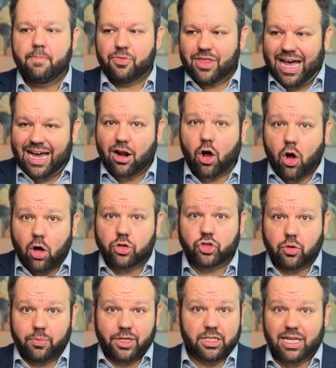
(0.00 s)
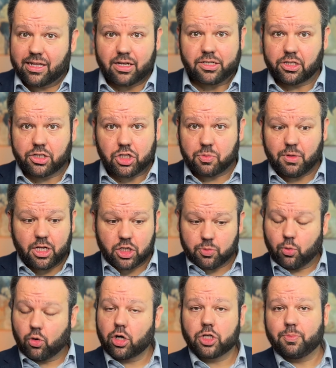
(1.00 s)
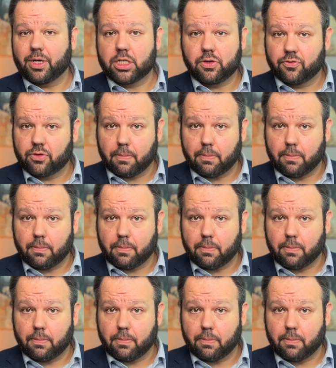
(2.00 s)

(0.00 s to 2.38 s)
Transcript: that also means that doesn't just mean it's more expensive